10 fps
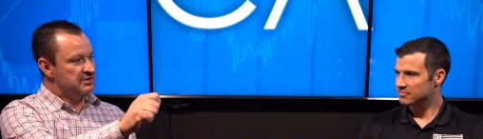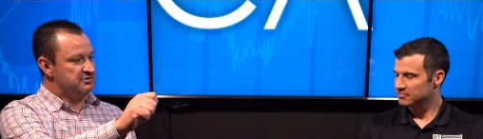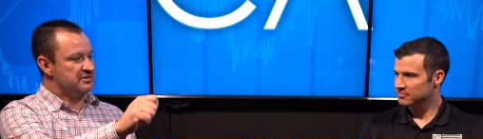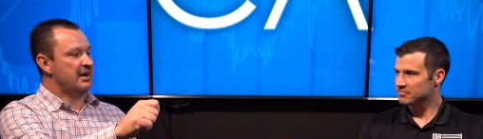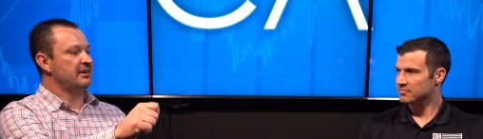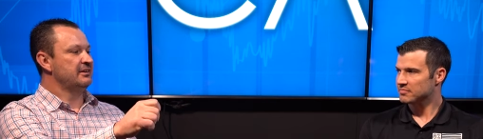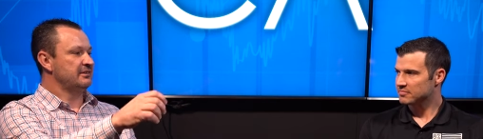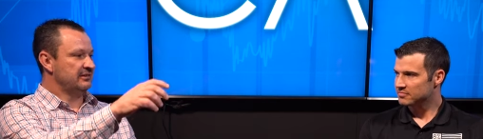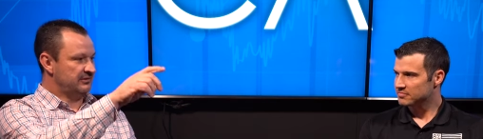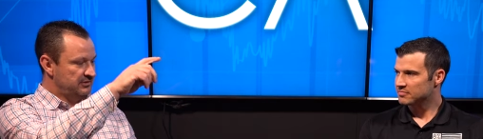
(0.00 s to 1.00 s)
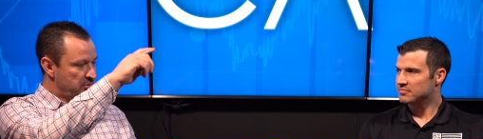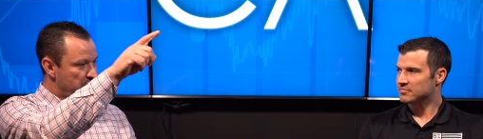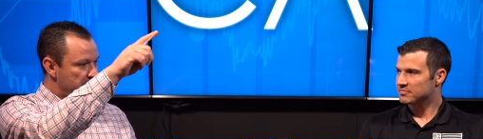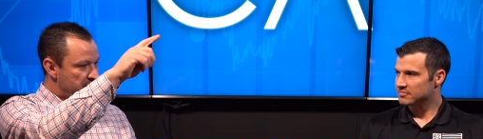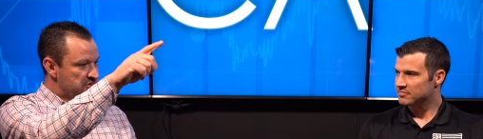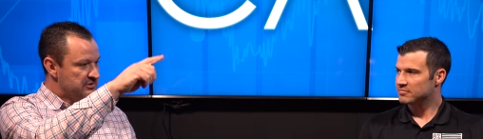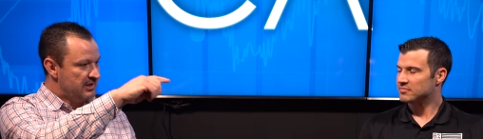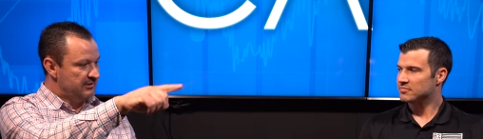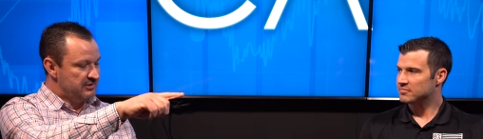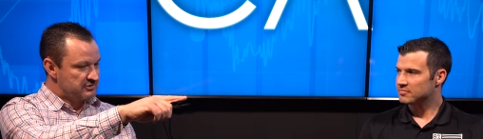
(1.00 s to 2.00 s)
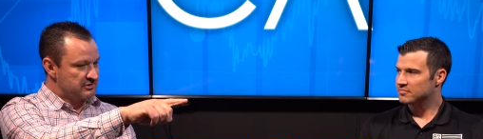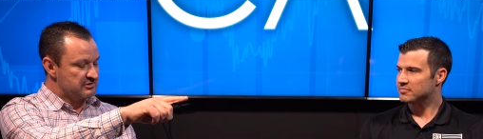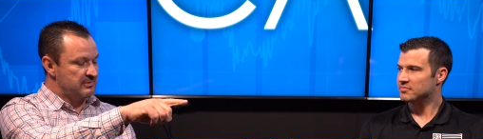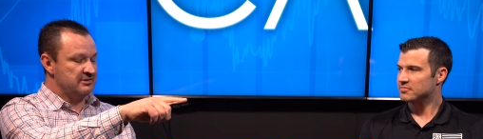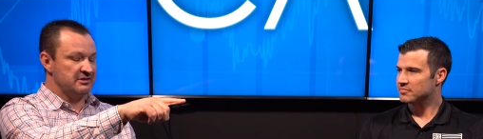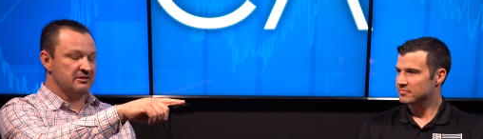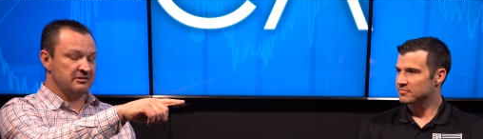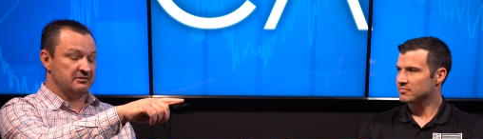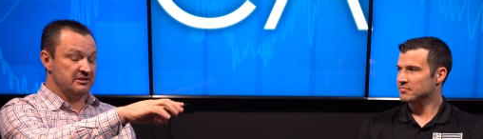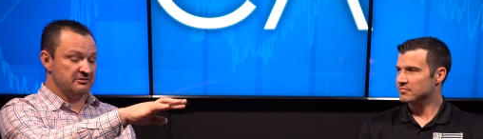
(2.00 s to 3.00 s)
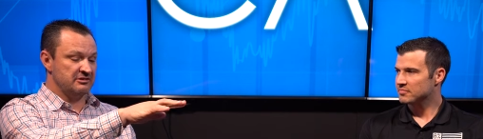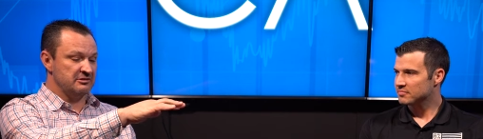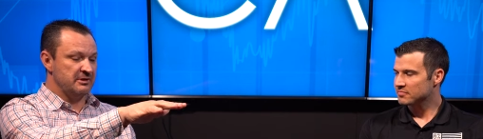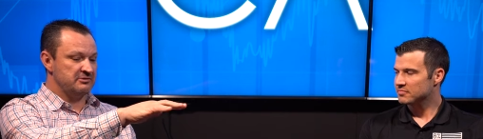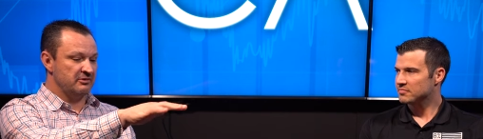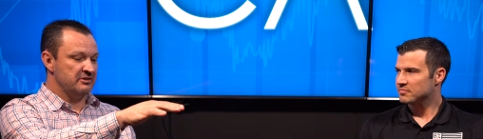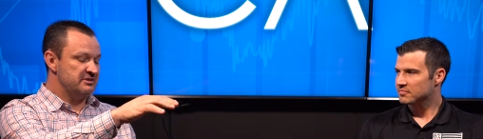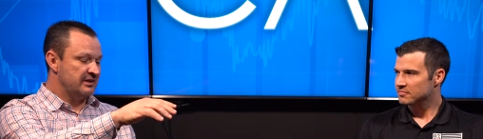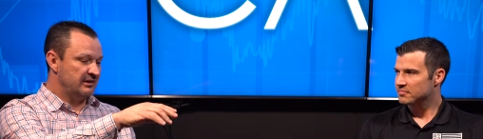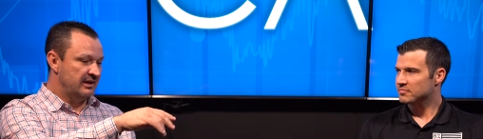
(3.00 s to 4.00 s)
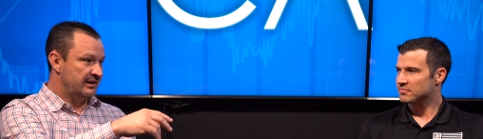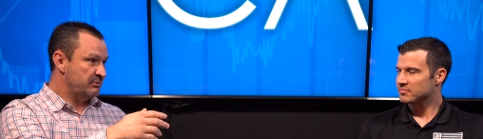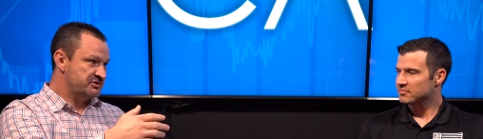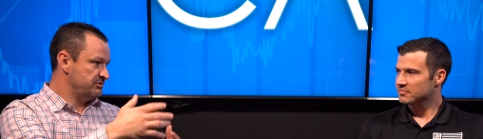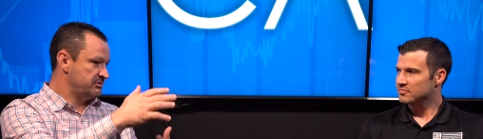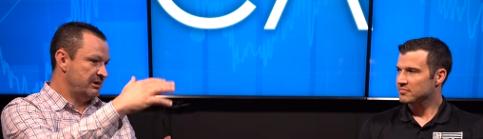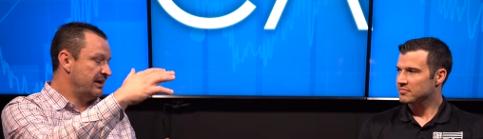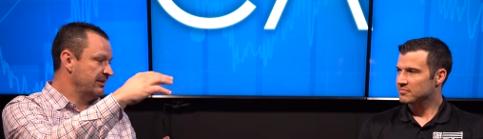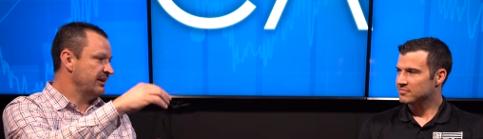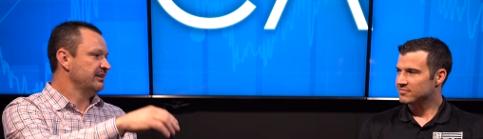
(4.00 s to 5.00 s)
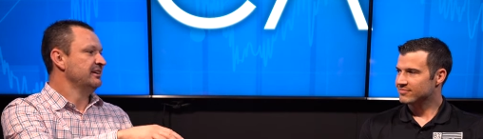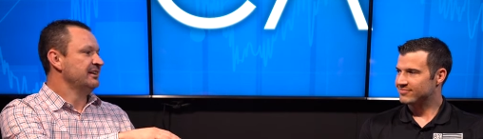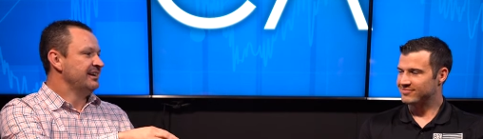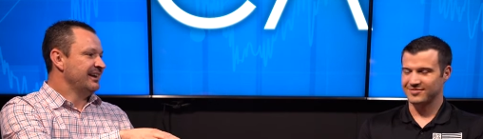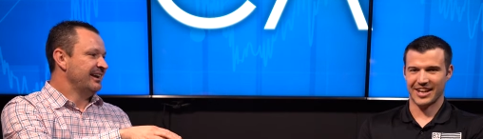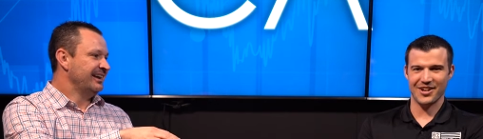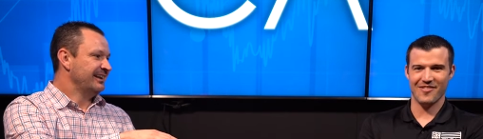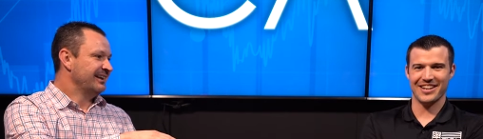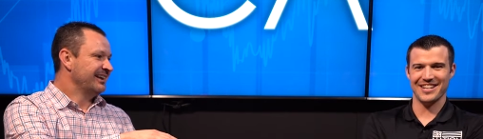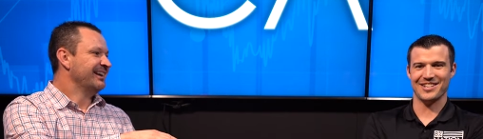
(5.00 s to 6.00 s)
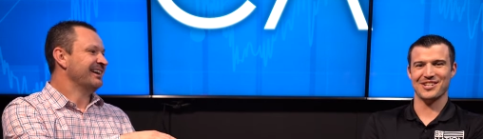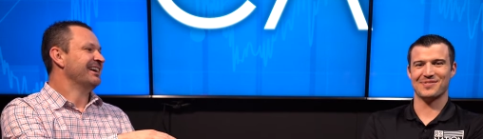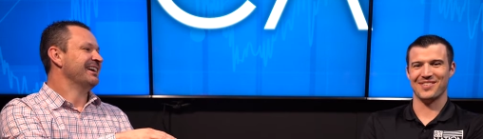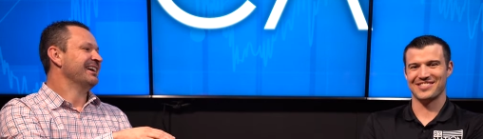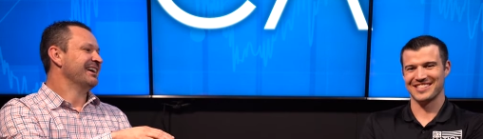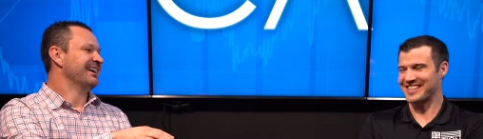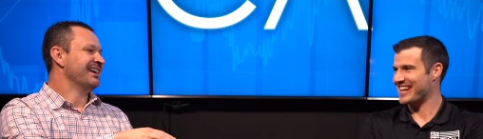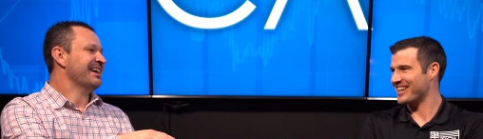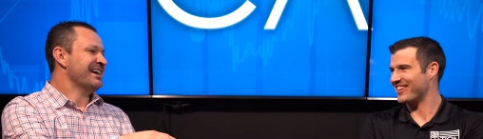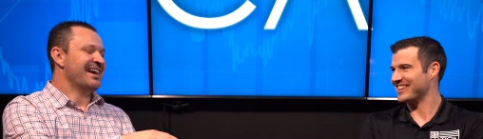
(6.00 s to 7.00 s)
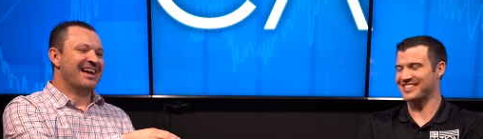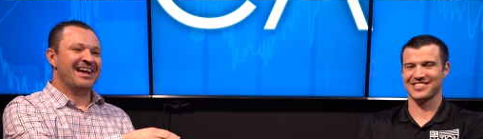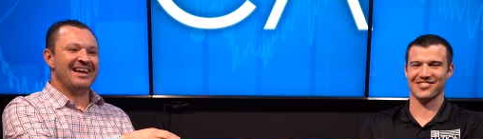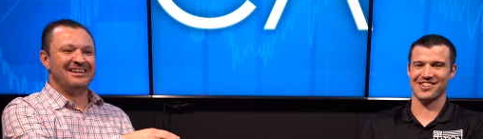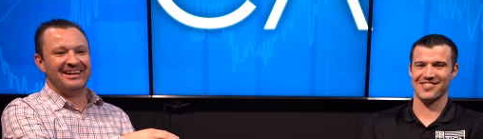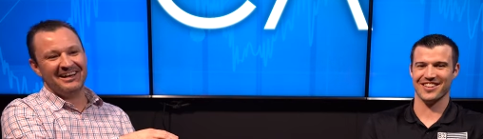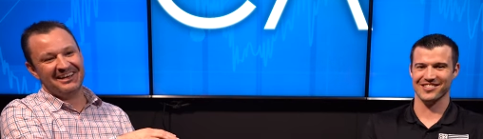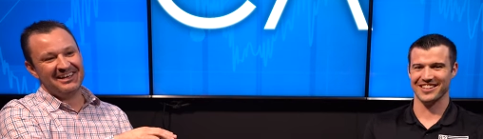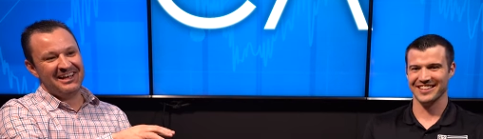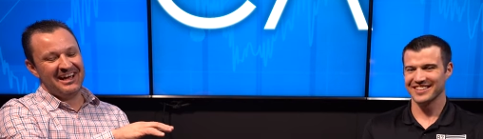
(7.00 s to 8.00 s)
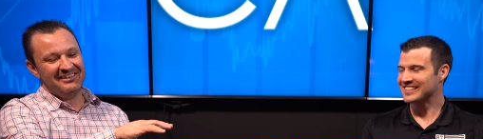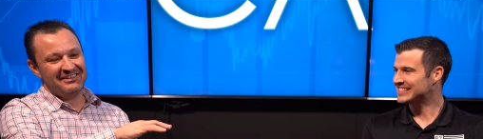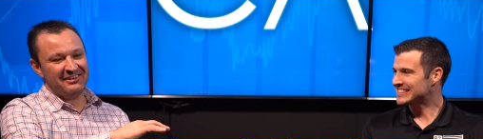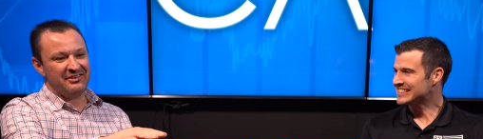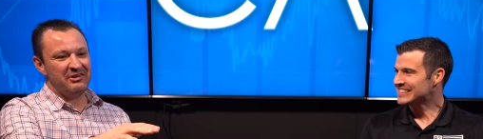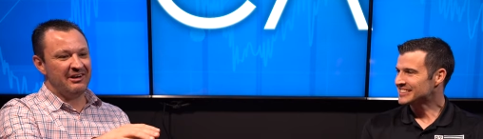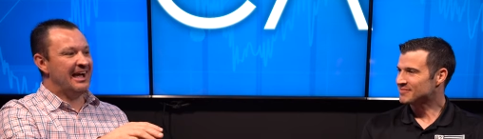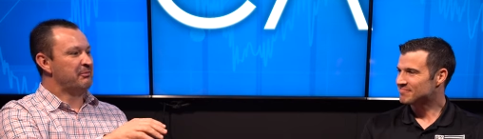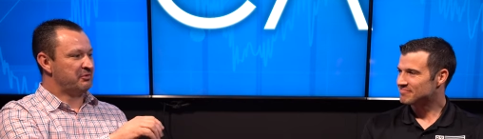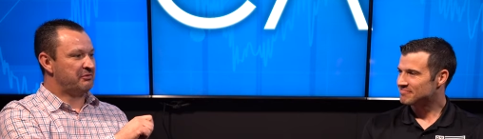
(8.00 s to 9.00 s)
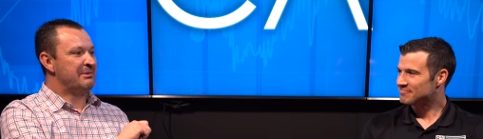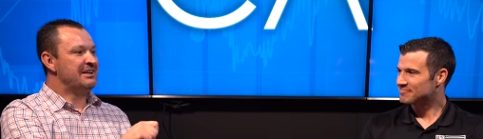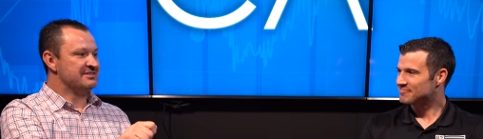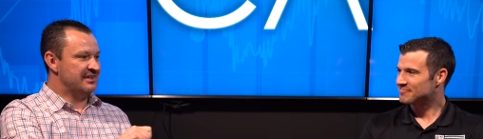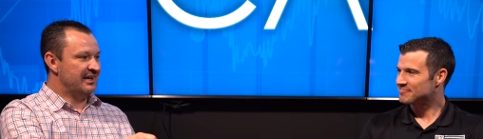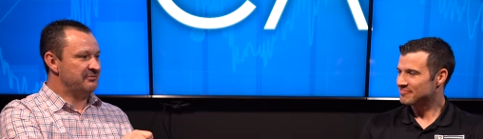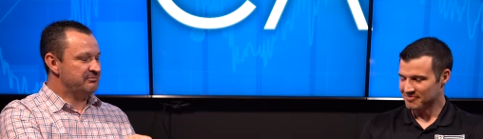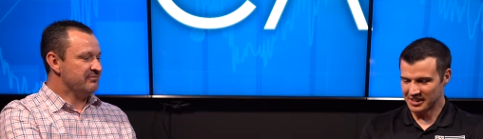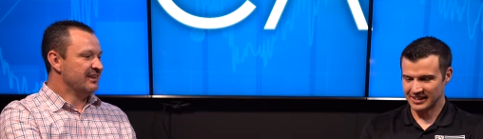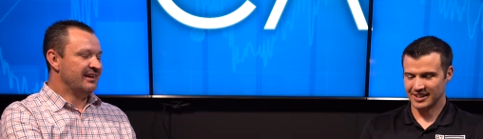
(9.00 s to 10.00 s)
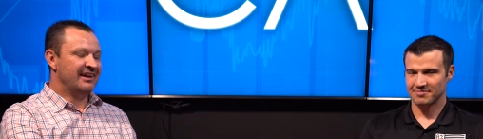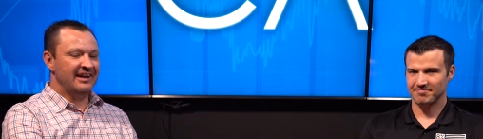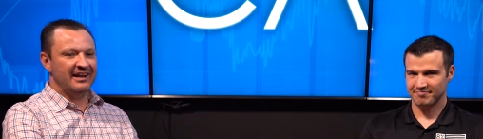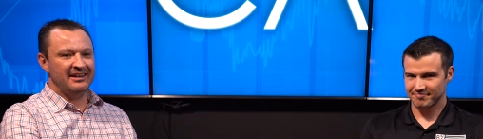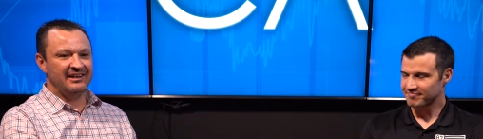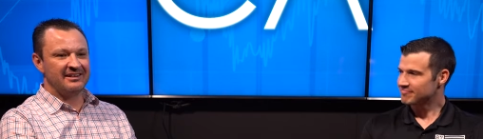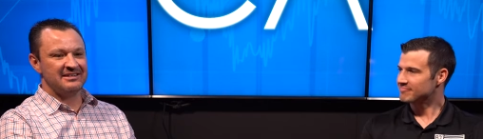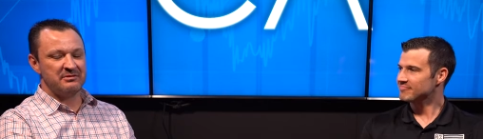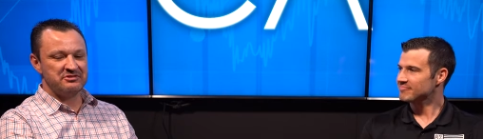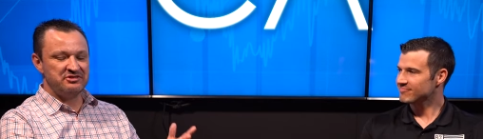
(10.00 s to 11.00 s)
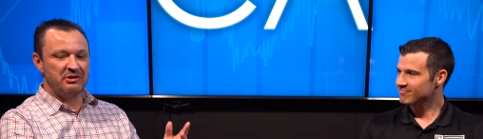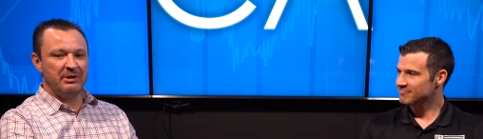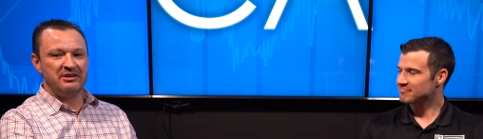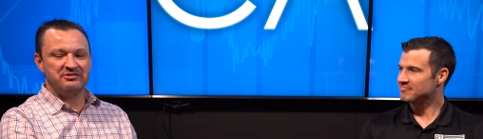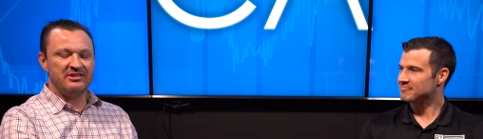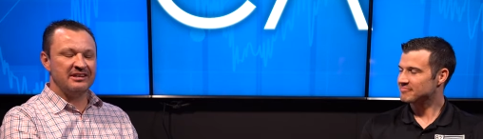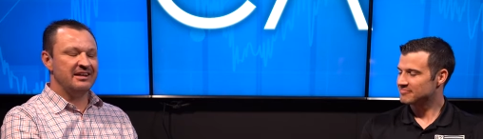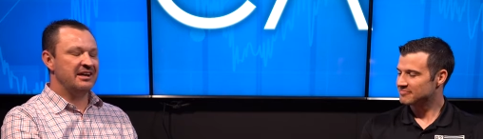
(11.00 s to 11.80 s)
Speaker 1: manager sign it. You were on the first line, the district sales, district sales manager on the second line. I wish you still had that. I know, I'm
Speaker 2: getting goosebumps just thinking about
Speaker 1: this story. And, uh, by the way. And then the third line was for me to sign. Yep. And because uh, I was a general manager at that